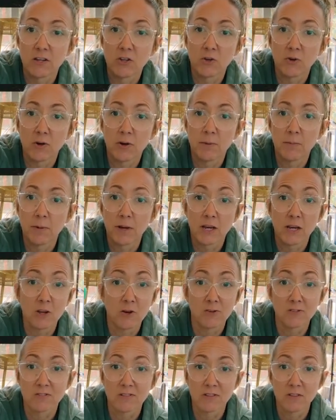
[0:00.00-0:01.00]
You can make
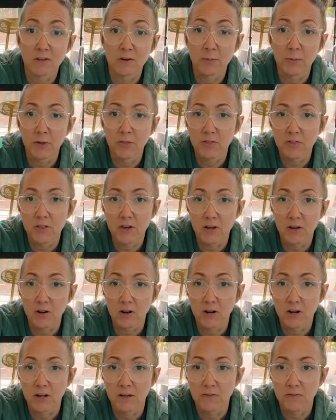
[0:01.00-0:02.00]
yours a little bit
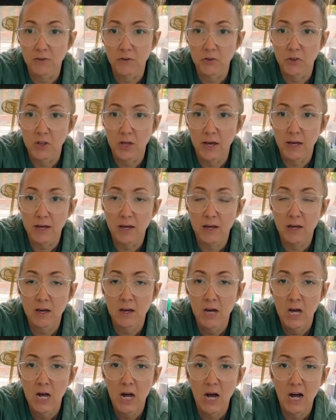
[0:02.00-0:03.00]
thicker if you'd like.
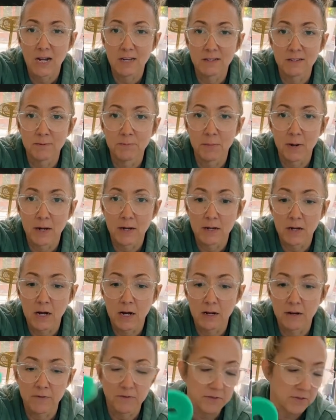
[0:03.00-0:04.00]
I did mine
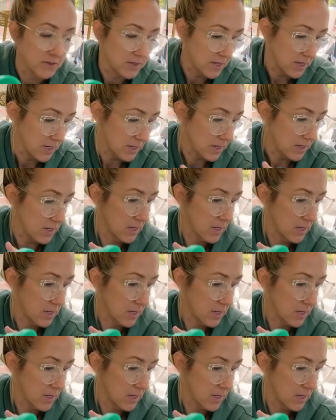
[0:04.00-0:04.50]
kind of thin.